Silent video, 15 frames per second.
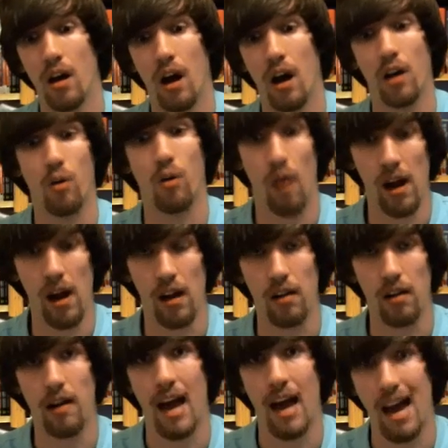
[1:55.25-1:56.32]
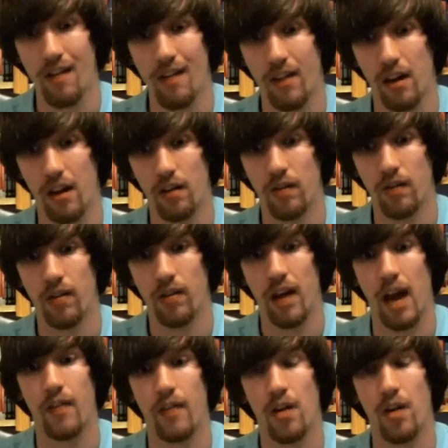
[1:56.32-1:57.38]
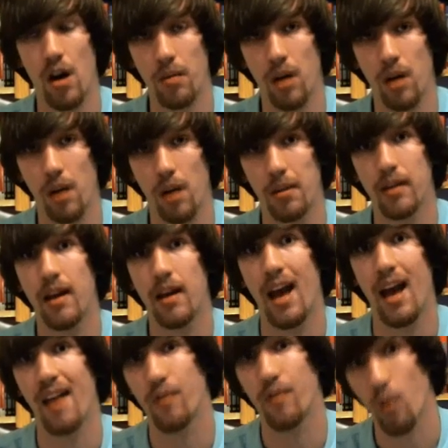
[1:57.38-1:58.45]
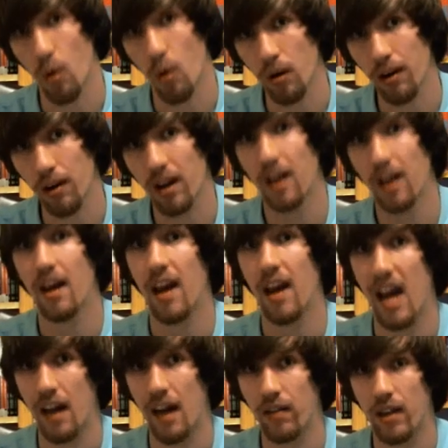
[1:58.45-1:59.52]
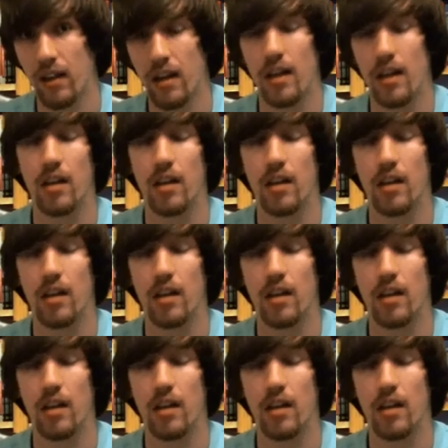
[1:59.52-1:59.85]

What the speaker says: Grell, Half-Elf, Half-Hobgoblin, Half-Orc, Halfling, and